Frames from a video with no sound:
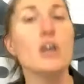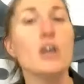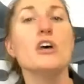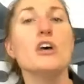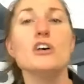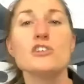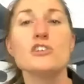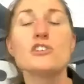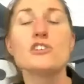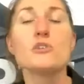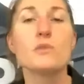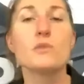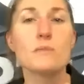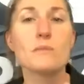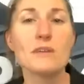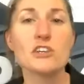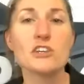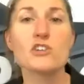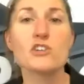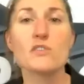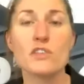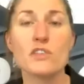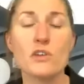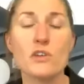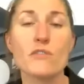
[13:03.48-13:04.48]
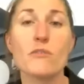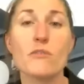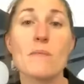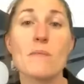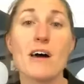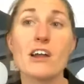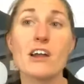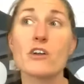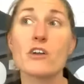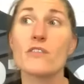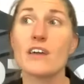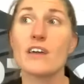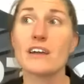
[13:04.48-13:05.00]
So you want to make sure that you have a
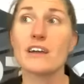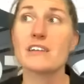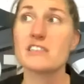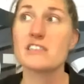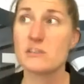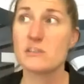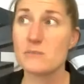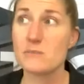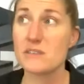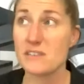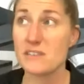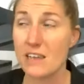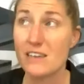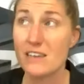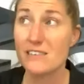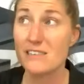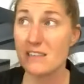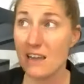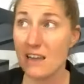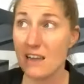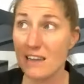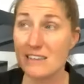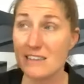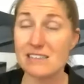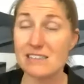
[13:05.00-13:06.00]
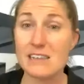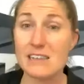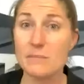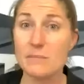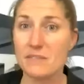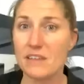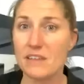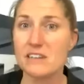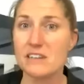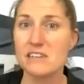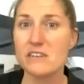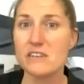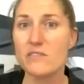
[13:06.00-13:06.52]
monitor that can accept
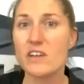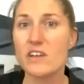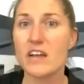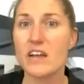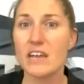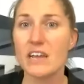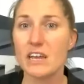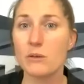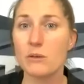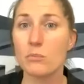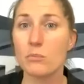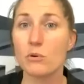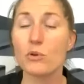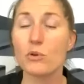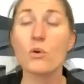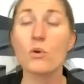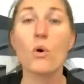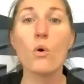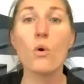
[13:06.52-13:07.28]
that TVI input,